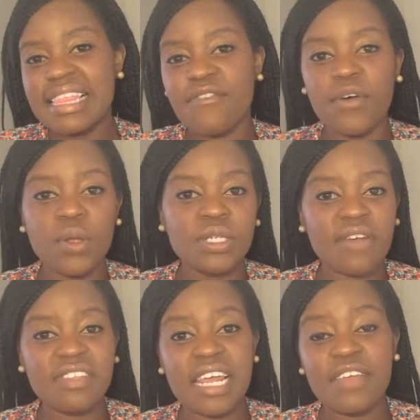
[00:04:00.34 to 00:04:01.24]
that follows
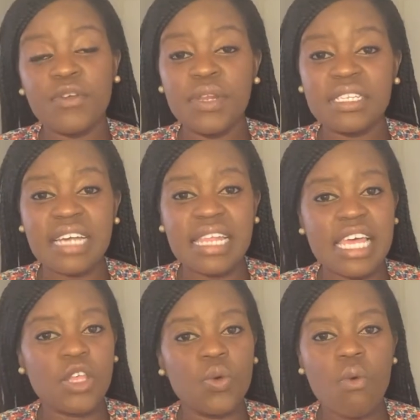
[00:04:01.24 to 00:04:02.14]
after that, if you decide
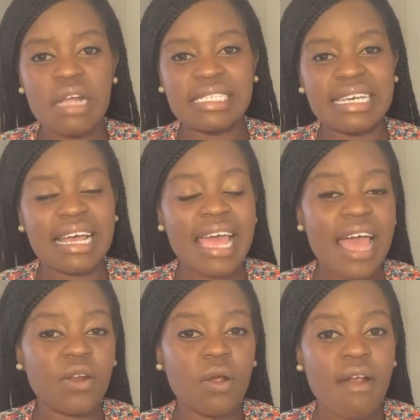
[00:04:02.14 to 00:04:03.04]
that you want to
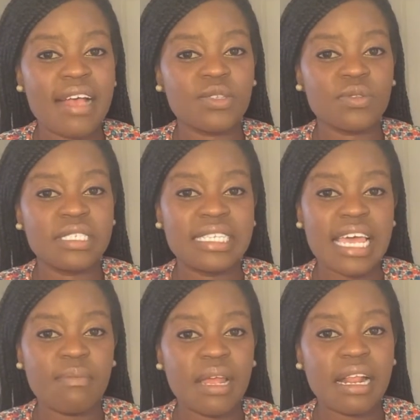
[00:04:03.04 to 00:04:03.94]
categorize or
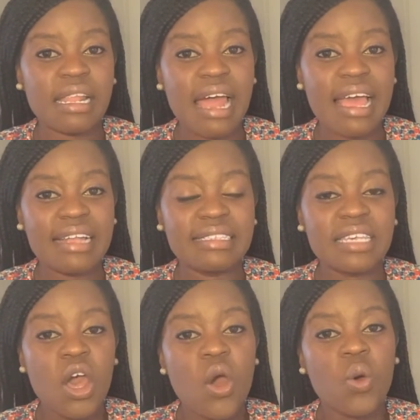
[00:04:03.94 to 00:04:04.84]
segment
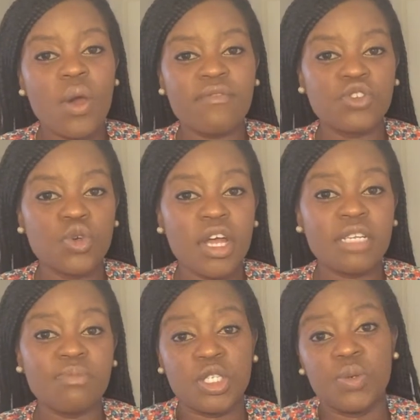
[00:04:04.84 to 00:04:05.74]
clients who have
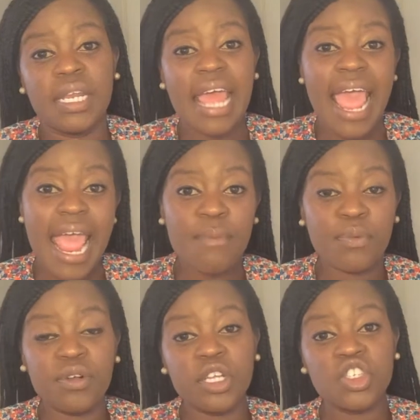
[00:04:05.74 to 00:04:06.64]
joined between
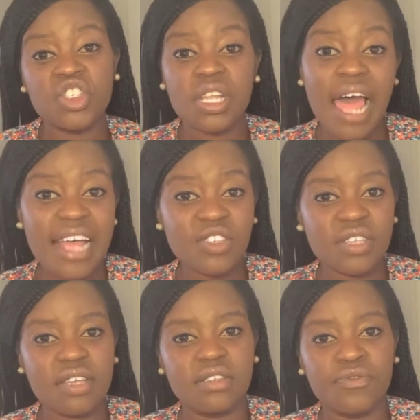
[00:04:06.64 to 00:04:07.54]
April and July
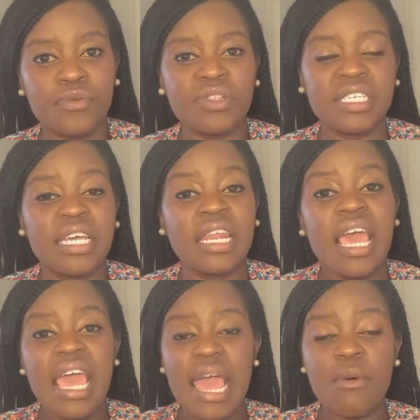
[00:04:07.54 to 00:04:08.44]
2014,
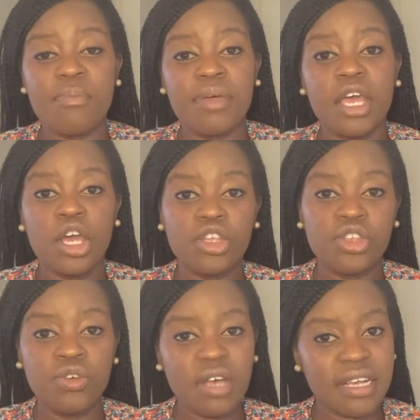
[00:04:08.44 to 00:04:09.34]
it would be
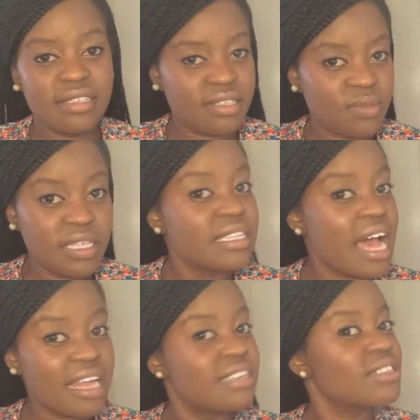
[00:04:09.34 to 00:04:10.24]
new customers
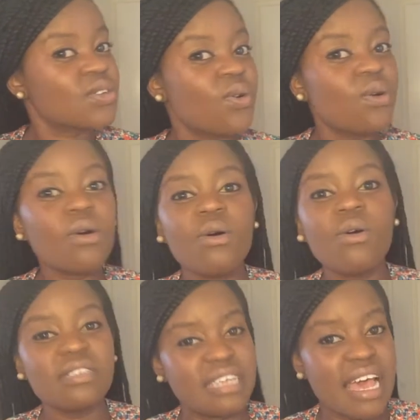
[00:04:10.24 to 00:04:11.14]
underscore
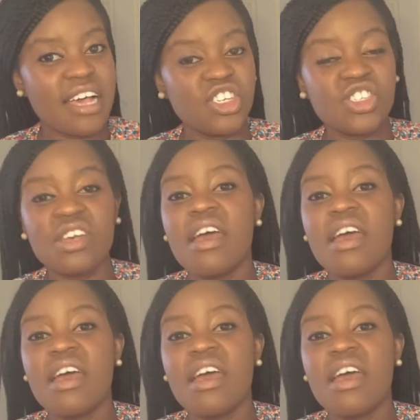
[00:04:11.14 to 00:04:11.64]
or dash